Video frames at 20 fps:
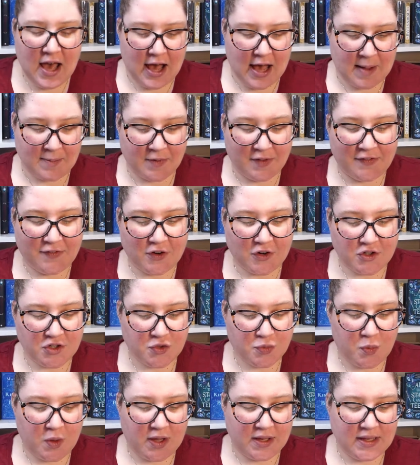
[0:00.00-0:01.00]
The
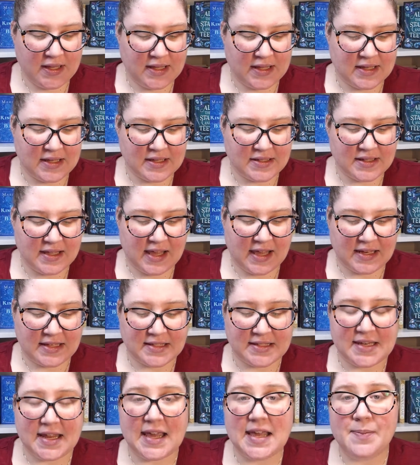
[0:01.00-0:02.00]
first one is a
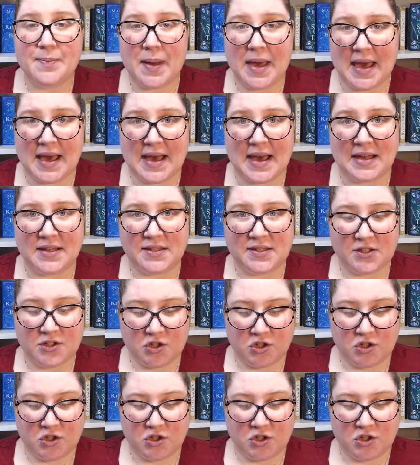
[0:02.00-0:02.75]
day pass